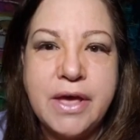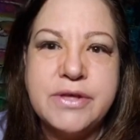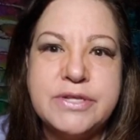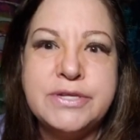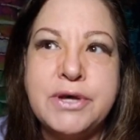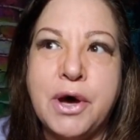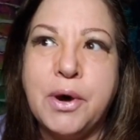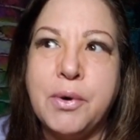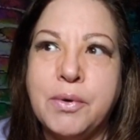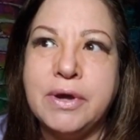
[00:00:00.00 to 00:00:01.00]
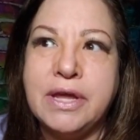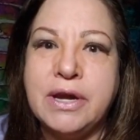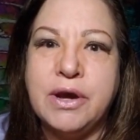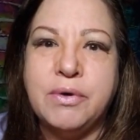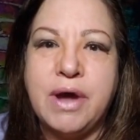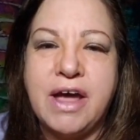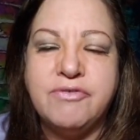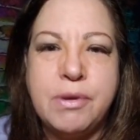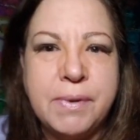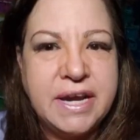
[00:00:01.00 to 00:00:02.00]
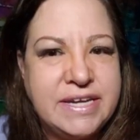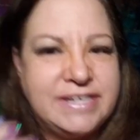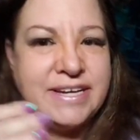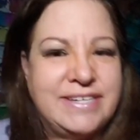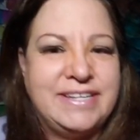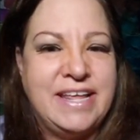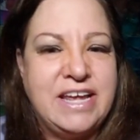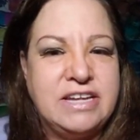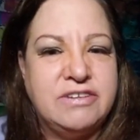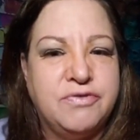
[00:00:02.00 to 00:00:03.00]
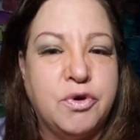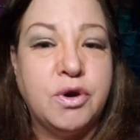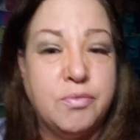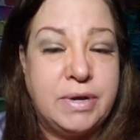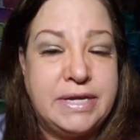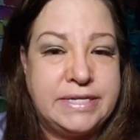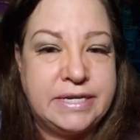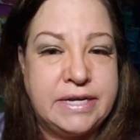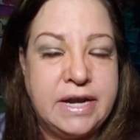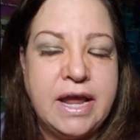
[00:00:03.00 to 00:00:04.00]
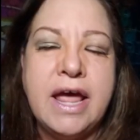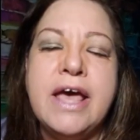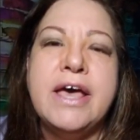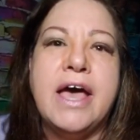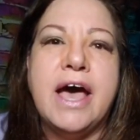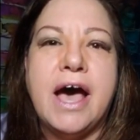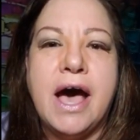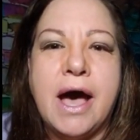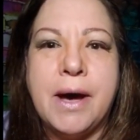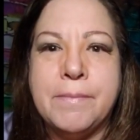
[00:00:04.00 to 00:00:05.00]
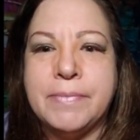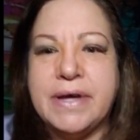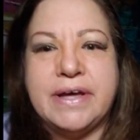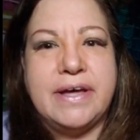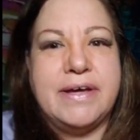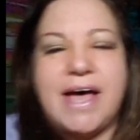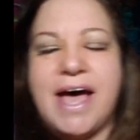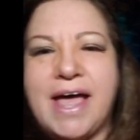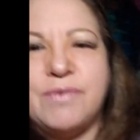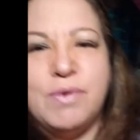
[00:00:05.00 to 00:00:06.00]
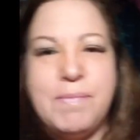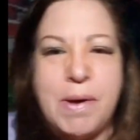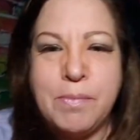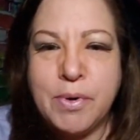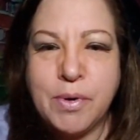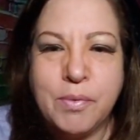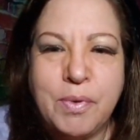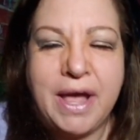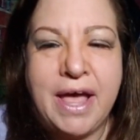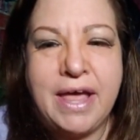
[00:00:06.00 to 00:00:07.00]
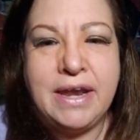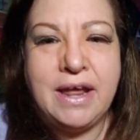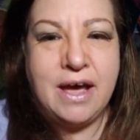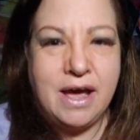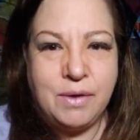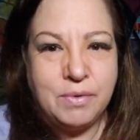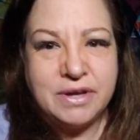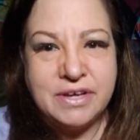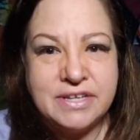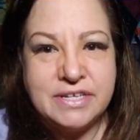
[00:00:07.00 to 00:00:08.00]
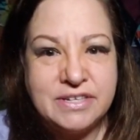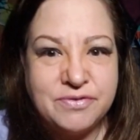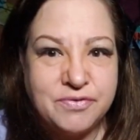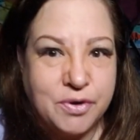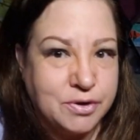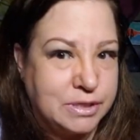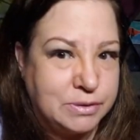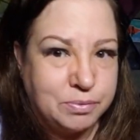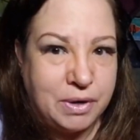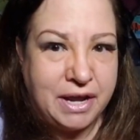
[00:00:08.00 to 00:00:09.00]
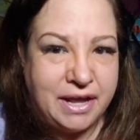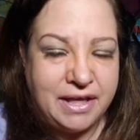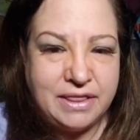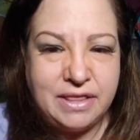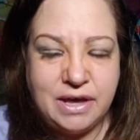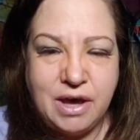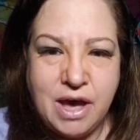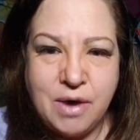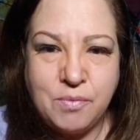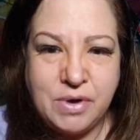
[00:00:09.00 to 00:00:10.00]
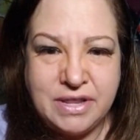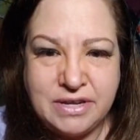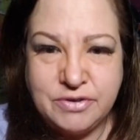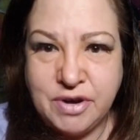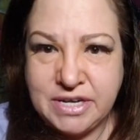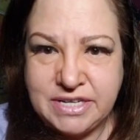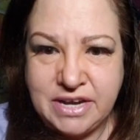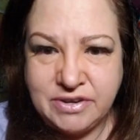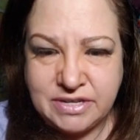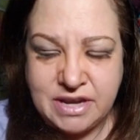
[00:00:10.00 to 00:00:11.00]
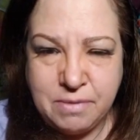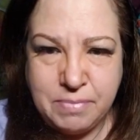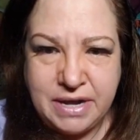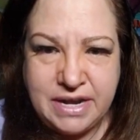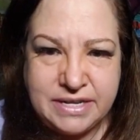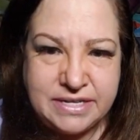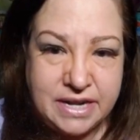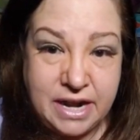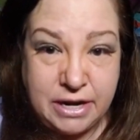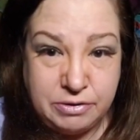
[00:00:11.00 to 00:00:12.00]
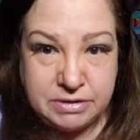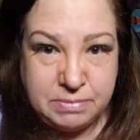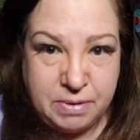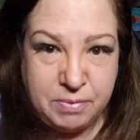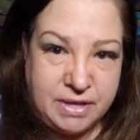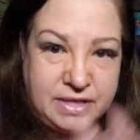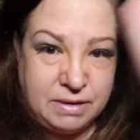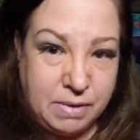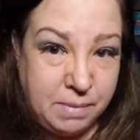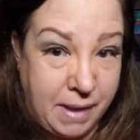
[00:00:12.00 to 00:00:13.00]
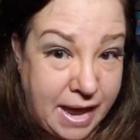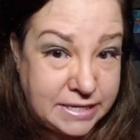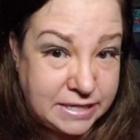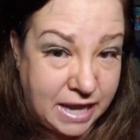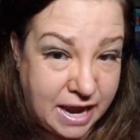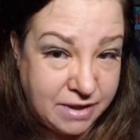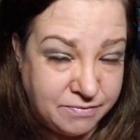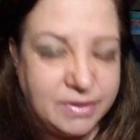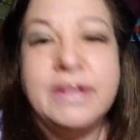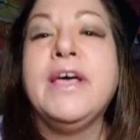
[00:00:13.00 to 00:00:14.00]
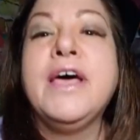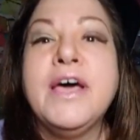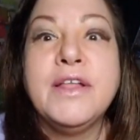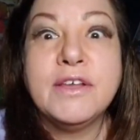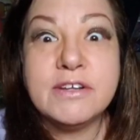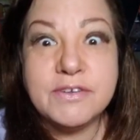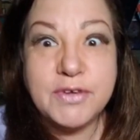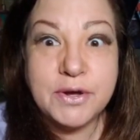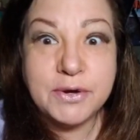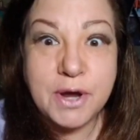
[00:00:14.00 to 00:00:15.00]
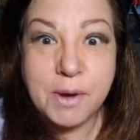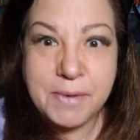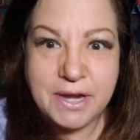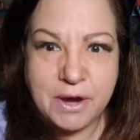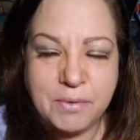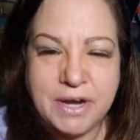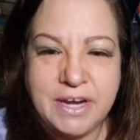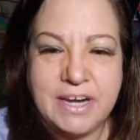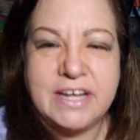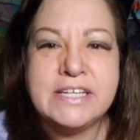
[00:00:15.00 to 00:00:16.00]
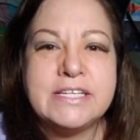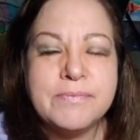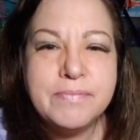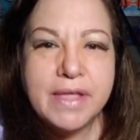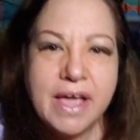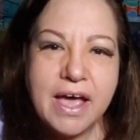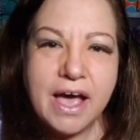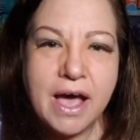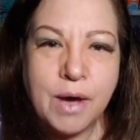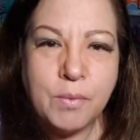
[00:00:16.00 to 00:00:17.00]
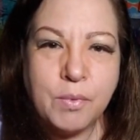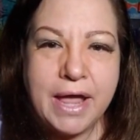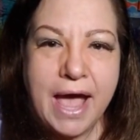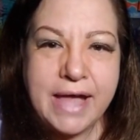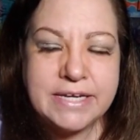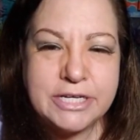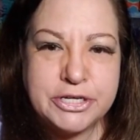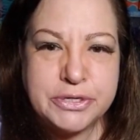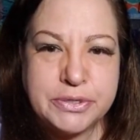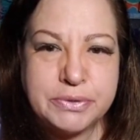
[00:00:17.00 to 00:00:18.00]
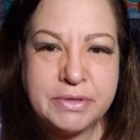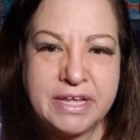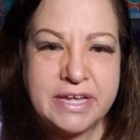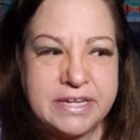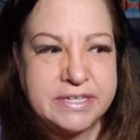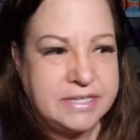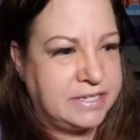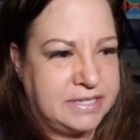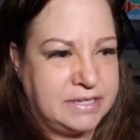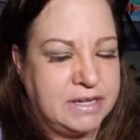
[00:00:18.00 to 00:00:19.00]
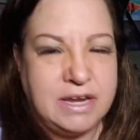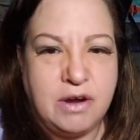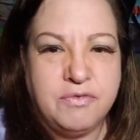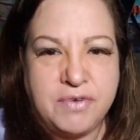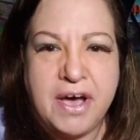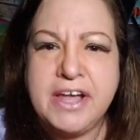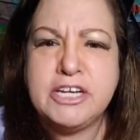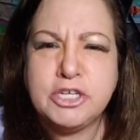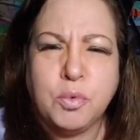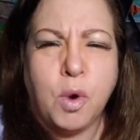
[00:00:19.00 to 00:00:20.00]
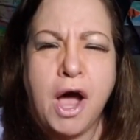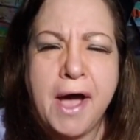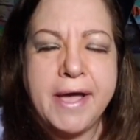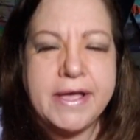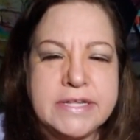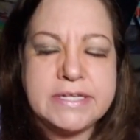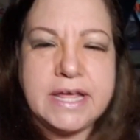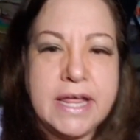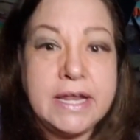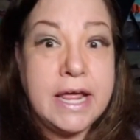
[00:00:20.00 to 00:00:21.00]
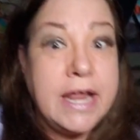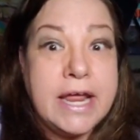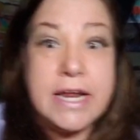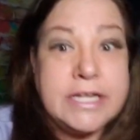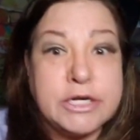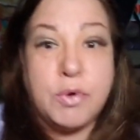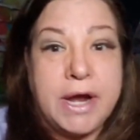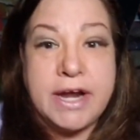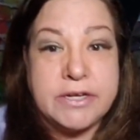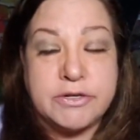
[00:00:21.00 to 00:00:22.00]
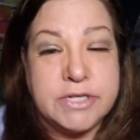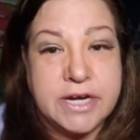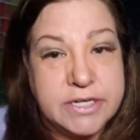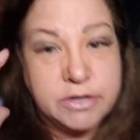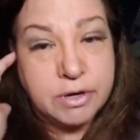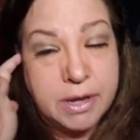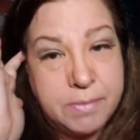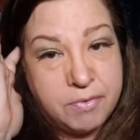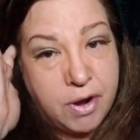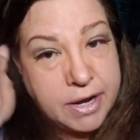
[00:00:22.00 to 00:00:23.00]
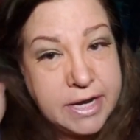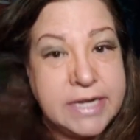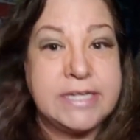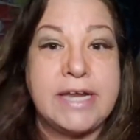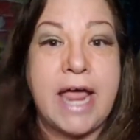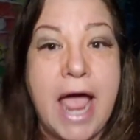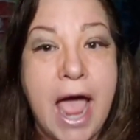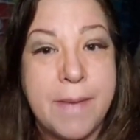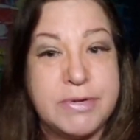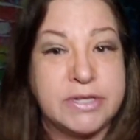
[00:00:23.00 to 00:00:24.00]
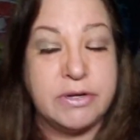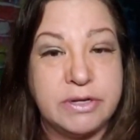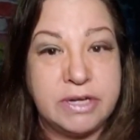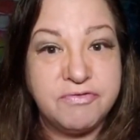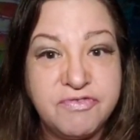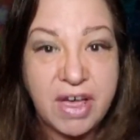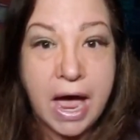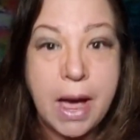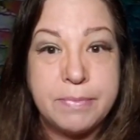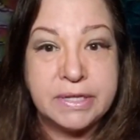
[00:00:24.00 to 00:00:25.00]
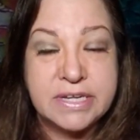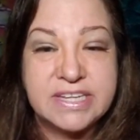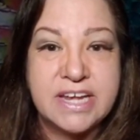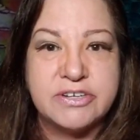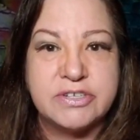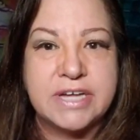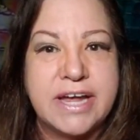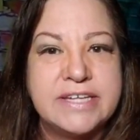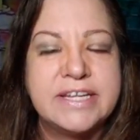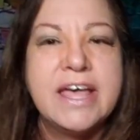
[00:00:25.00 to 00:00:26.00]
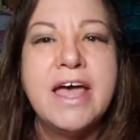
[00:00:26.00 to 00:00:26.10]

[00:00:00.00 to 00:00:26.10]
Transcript: So, everybody does things for a reason. I remember when I was first with one of the direct sales companies that I used to be with in my past life, and those of you who know me know what it is. We had to do these find your whys, and it's a great exercise, don't get me wrong. It is an absolutely fabulous exercise.